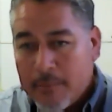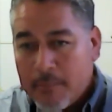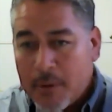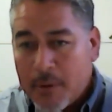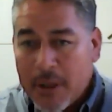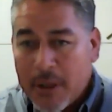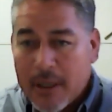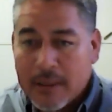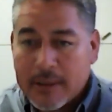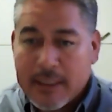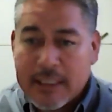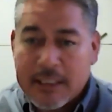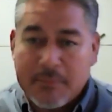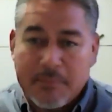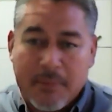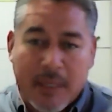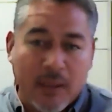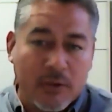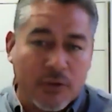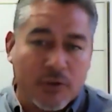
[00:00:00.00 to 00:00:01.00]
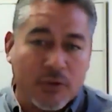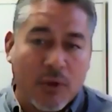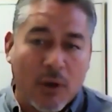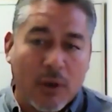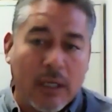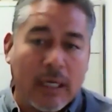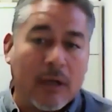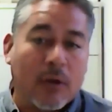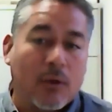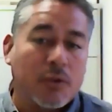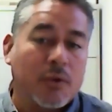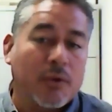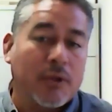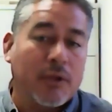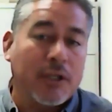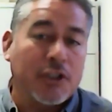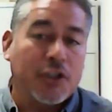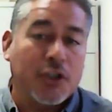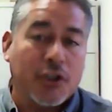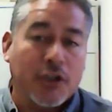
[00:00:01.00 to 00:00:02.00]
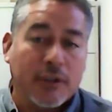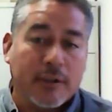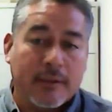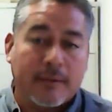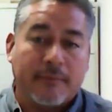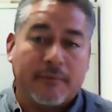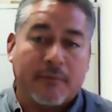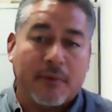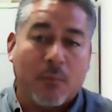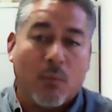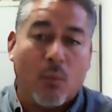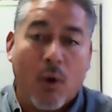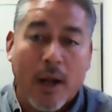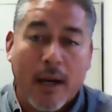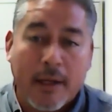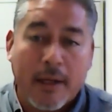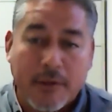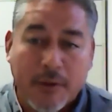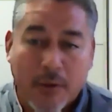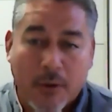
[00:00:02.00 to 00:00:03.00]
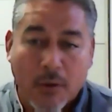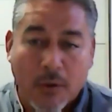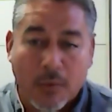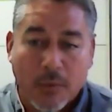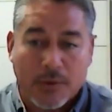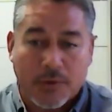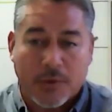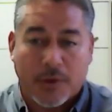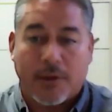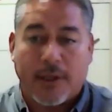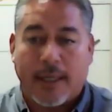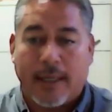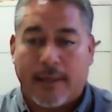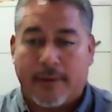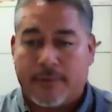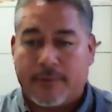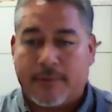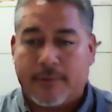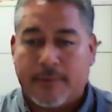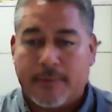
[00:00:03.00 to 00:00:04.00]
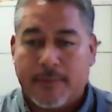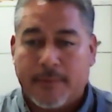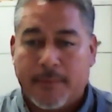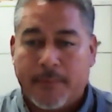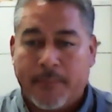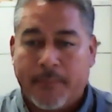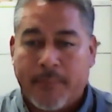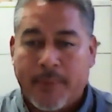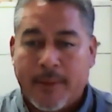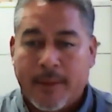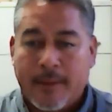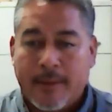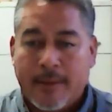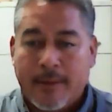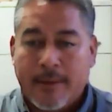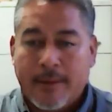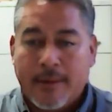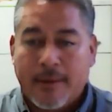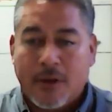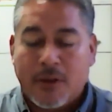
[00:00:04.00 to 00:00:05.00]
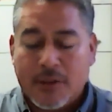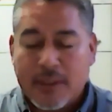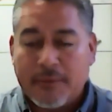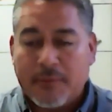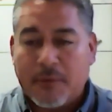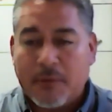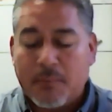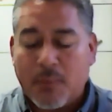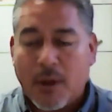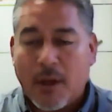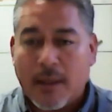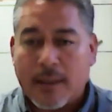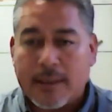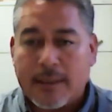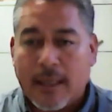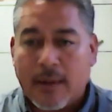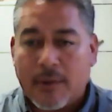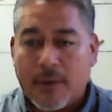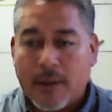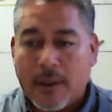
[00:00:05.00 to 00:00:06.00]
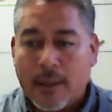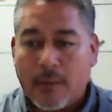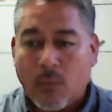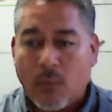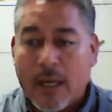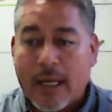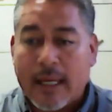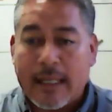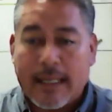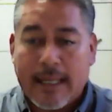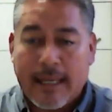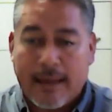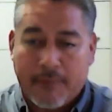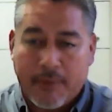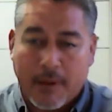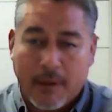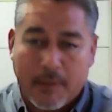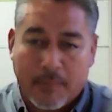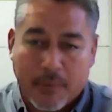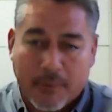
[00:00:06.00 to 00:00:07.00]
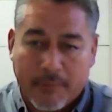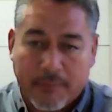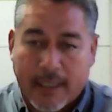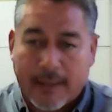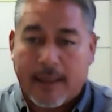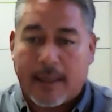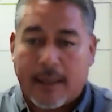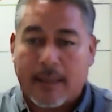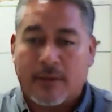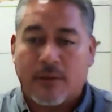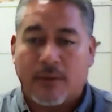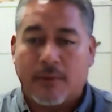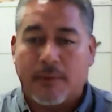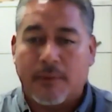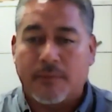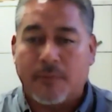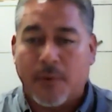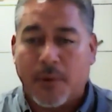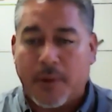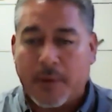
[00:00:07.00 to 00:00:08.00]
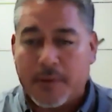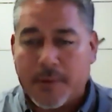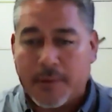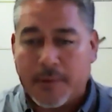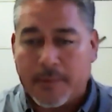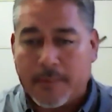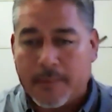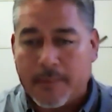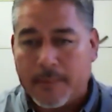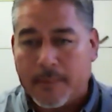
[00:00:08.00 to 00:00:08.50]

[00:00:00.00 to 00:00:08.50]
But because it smells stronger, it also deters them from wanting to go into your house. There's different products out there, and we can definitely provide that service for you too.